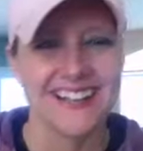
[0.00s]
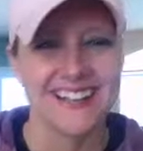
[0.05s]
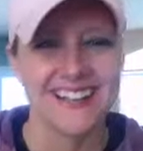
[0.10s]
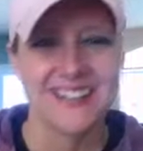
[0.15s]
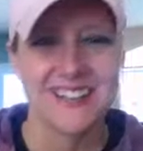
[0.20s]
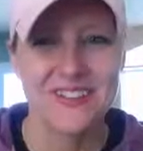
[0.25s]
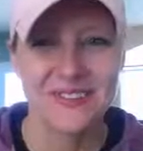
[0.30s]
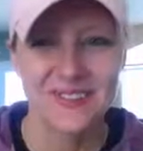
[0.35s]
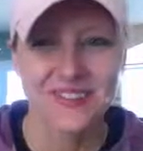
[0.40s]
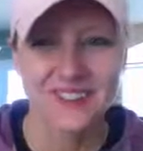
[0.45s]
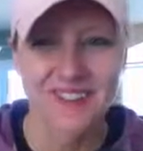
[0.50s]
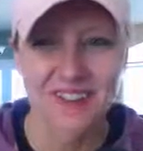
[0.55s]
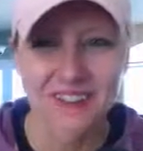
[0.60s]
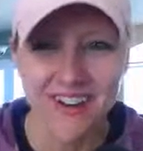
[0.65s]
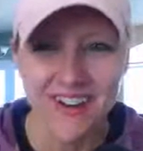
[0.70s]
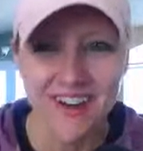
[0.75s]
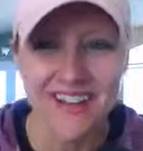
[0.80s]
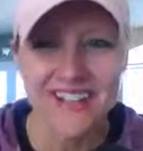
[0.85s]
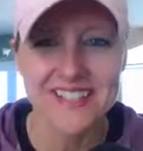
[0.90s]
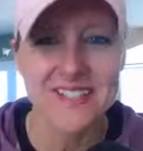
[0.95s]
Doing
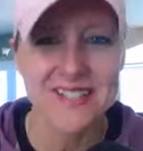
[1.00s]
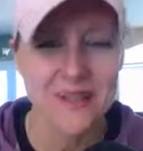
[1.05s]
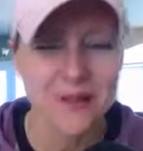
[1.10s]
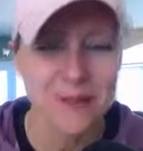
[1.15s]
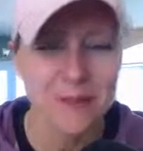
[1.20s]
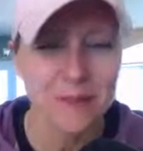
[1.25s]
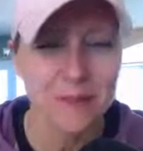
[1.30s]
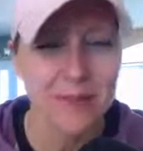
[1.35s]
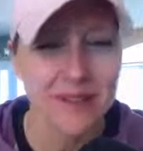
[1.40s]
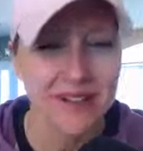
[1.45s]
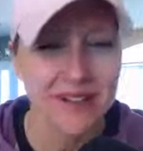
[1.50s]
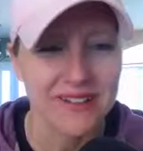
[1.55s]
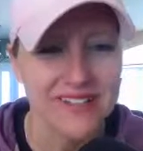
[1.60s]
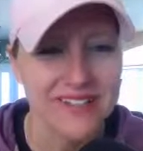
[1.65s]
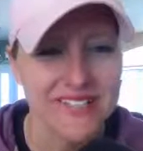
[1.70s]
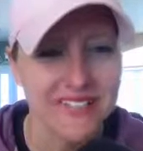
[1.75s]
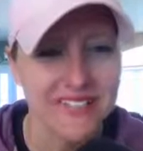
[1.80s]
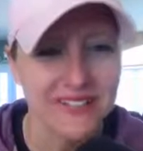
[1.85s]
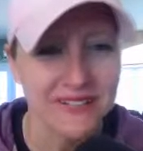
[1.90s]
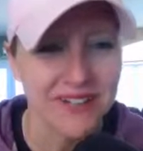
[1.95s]
awesome.
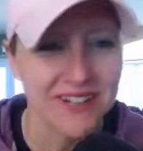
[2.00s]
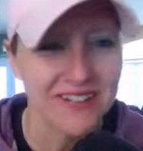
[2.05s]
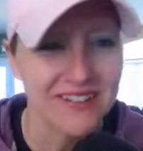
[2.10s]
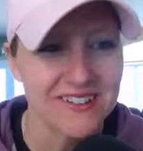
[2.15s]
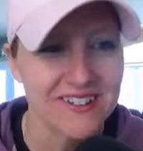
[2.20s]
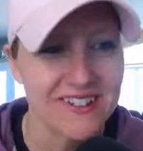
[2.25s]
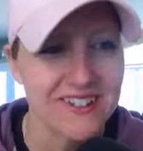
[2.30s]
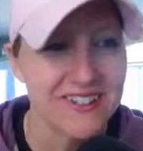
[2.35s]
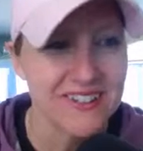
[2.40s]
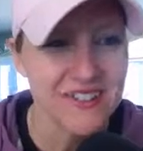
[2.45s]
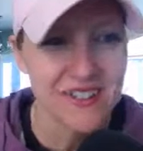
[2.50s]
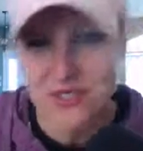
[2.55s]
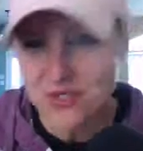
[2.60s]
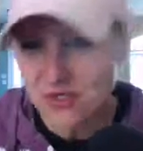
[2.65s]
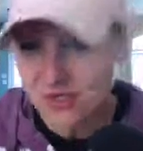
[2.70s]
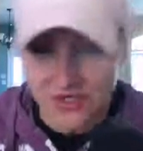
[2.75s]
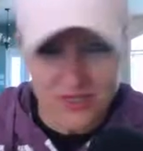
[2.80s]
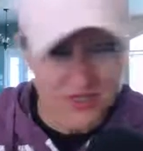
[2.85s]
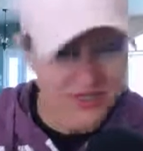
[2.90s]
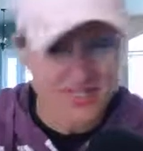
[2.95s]
Bouncing around as
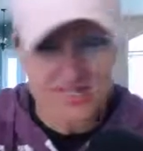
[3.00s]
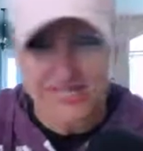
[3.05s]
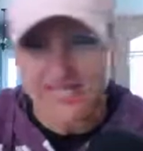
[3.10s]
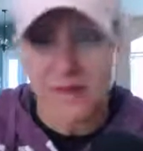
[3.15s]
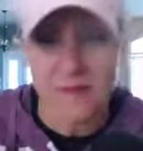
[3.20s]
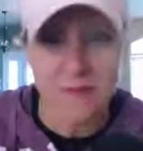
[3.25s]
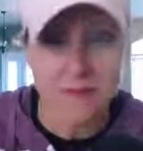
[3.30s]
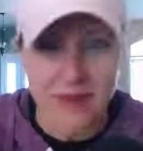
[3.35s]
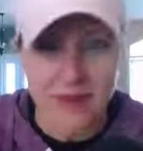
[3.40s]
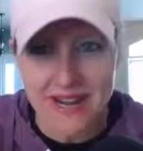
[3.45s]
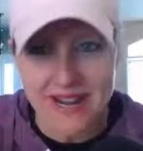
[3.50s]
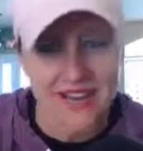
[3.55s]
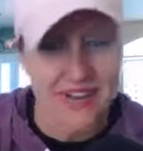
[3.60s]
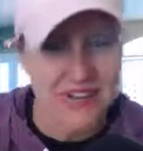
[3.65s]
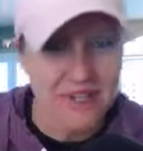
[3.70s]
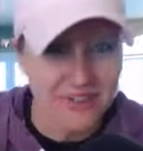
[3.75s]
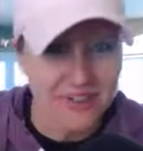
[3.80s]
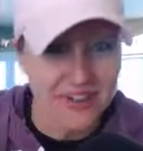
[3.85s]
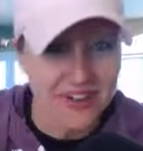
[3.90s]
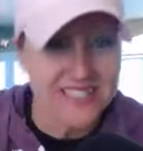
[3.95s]
usual. It's a Monday
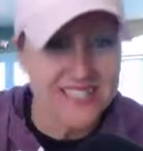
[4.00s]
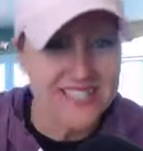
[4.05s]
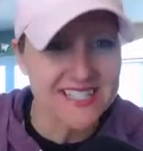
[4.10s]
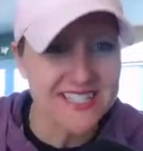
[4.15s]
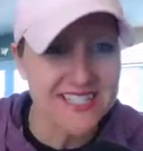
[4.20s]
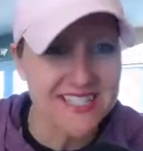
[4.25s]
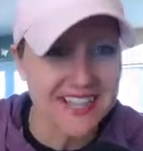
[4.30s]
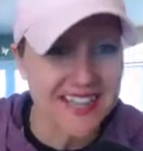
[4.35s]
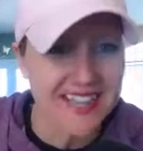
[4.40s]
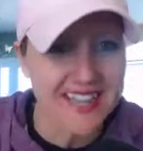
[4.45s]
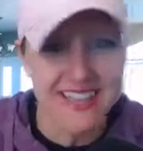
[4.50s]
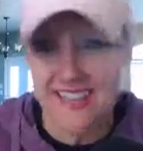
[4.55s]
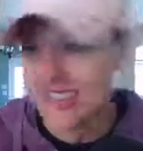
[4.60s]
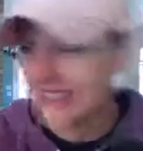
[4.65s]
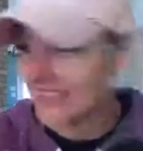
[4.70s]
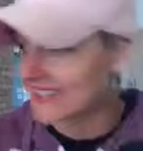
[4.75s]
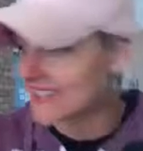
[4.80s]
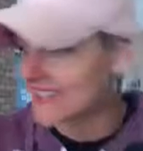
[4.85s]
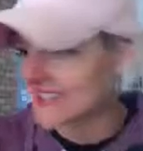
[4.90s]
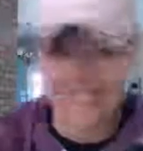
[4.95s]
for us today, and
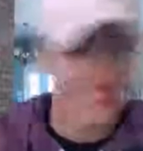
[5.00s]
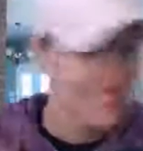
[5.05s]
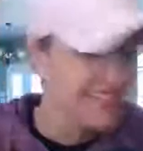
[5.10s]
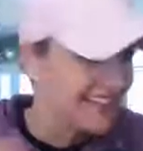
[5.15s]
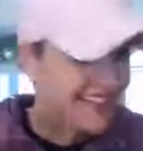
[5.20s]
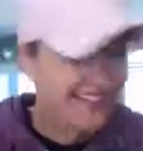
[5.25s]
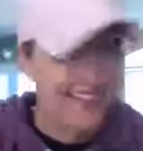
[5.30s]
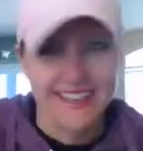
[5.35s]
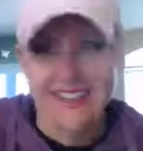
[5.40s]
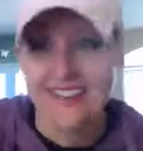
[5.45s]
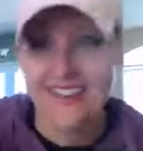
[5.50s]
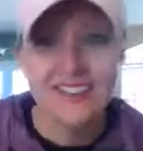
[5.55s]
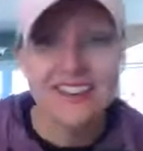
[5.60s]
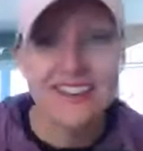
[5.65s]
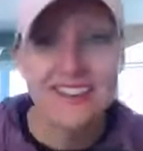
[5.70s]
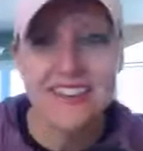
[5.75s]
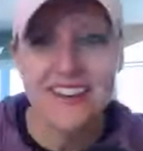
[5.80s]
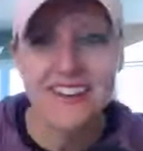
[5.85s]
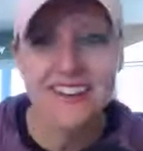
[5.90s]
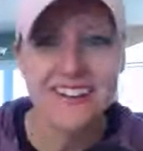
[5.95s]
it's here,
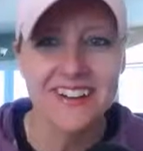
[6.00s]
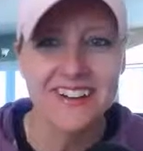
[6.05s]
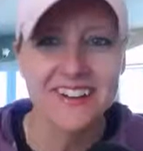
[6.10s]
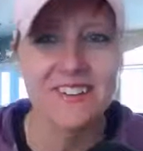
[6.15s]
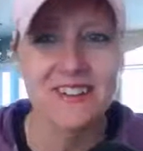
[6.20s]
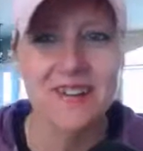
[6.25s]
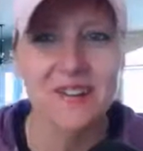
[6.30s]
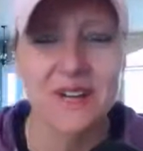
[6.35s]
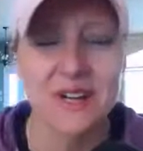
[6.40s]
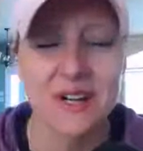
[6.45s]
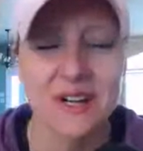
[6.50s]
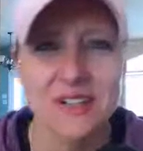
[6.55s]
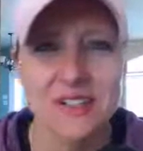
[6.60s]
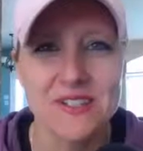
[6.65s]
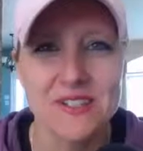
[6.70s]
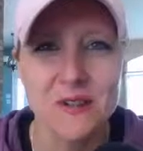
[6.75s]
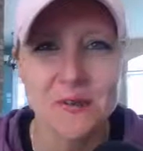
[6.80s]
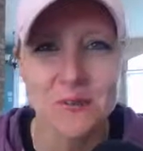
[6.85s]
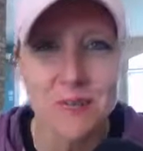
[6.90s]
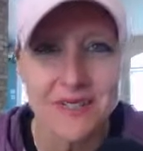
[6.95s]
there, and everywhere.
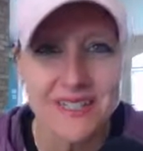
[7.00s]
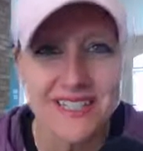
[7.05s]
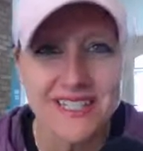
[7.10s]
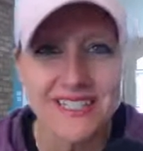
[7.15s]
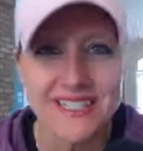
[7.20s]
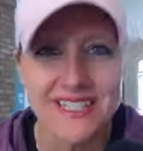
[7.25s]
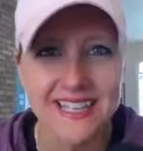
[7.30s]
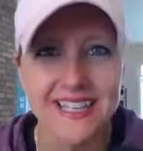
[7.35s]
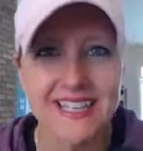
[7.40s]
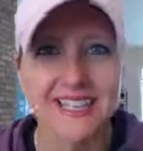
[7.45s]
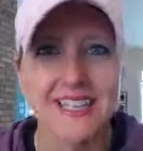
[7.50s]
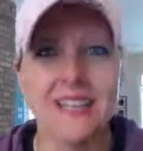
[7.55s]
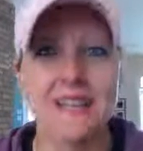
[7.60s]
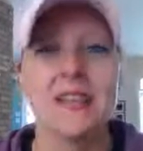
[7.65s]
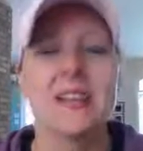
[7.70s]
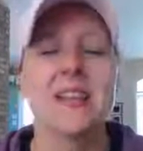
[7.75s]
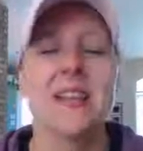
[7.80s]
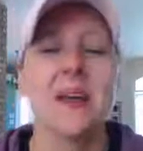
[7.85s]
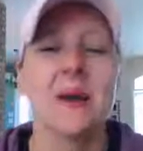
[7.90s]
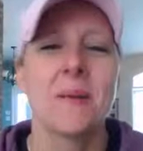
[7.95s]
Super excited.
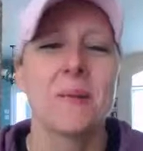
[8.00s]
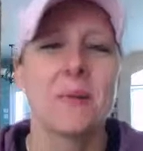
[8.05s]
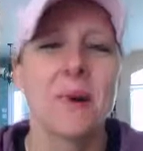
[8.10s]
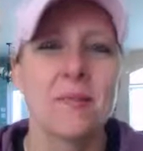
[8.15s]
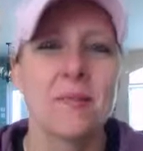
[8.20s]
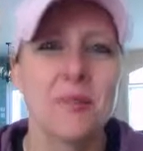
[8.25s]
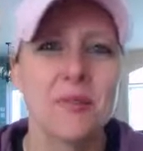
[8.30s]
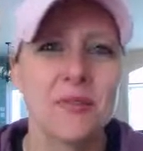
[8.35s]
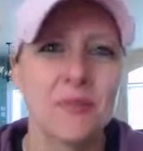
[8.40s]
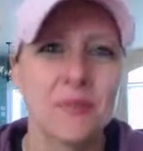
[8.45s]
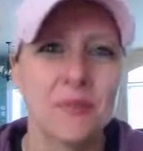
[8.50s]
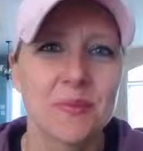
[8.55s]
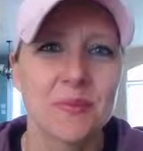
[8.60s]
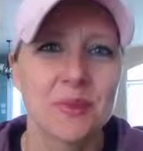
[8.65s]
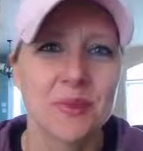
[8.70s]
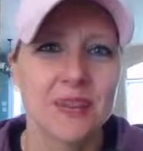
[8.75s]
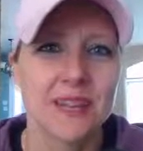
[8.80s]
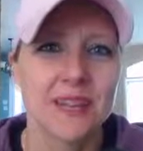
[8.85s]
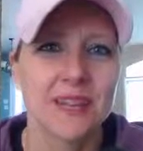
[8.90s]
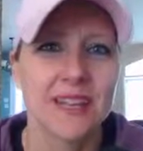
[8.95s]
But most
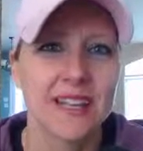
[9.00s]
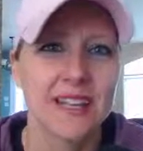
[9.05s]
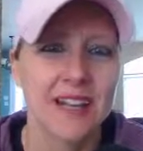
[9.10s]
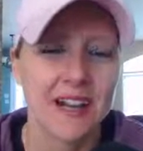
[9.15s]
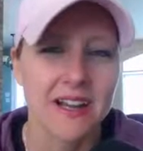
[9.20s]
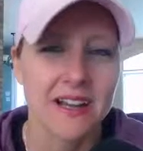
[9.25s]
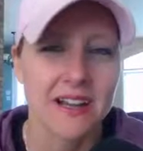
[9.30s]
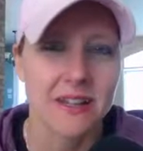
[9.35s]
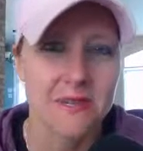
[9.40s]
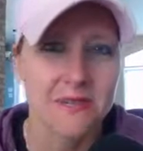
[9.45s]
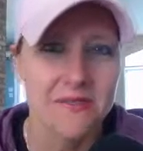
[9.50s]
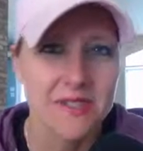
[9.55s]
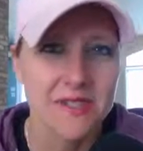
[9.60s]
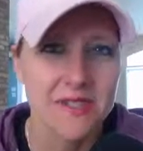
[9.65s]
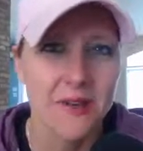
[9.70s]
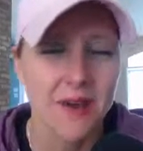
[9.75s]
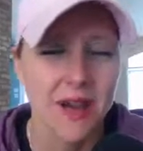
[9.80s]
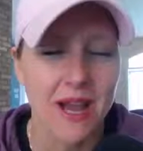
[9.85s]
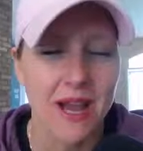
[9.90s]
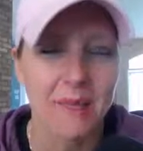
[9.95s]
importantly, I am
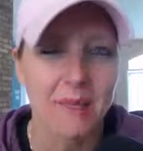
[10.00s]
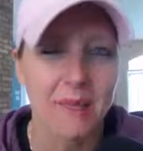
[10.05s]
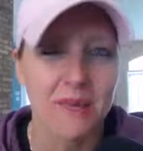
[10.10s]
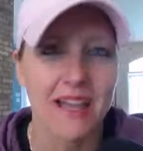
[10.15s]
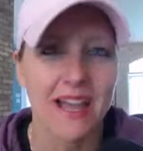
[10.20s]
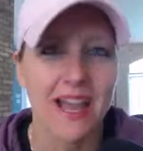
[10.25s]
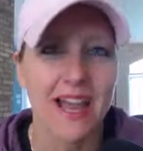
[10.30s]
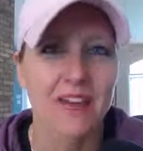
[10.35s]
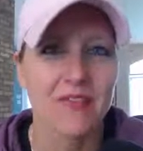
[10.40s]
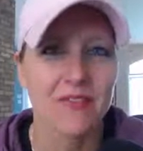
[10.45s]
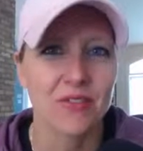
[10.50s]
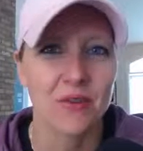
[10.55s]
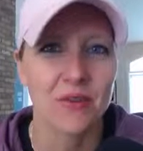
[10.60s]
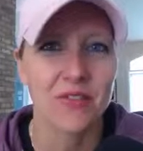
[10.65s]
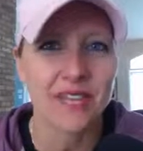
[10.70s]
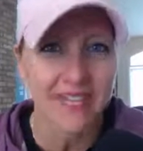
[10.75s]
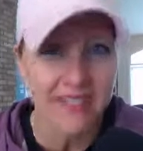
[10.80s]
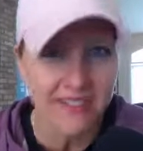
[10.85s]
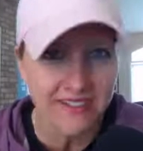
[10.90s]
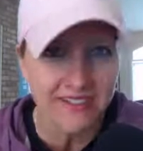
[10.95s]
so happy to have you
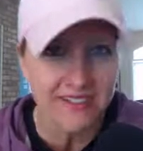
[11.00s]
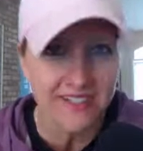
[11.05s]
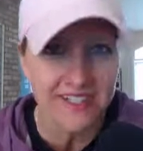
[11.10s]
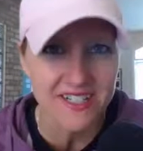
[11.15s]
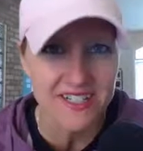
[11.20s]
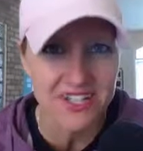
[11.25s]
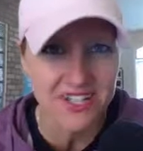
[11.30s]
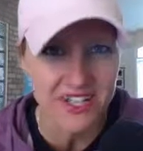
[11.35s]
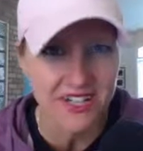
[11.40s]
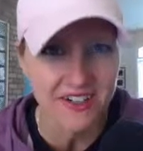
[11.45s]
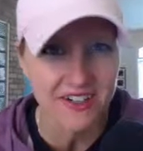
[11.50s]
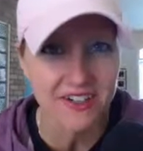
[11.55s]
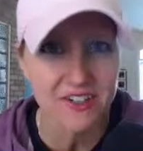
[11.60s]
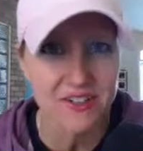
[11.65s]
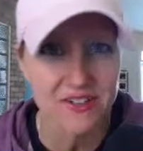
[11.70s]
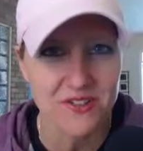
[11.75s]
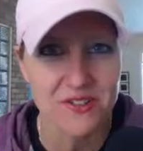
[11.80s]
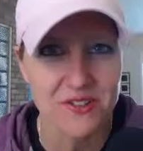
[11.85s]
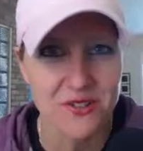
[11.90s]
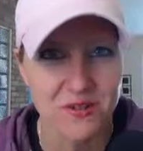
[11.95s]
here to share
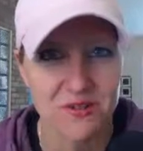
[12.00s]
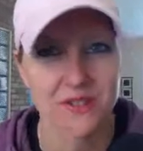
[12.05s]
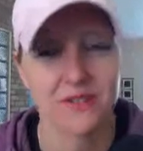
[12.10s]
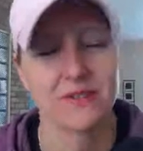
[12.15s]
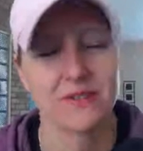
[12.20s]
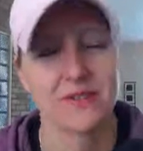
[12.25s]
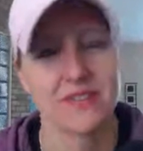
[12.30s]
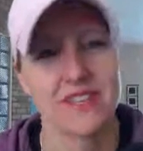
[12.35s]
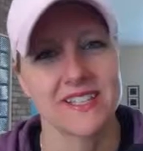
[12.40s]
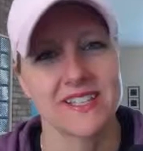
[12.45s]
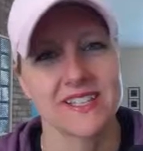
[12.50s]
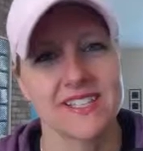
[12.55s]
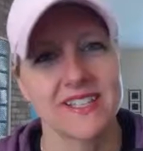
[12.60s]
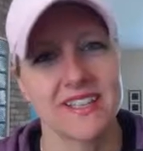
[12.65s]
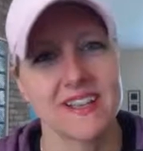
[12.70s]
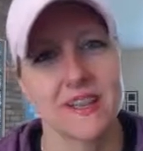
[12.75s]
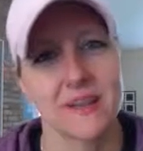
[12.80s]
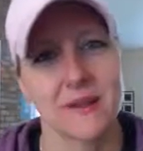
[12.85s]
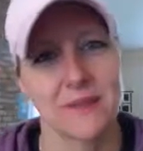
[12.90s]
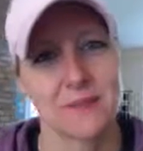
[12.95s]
your story with us today.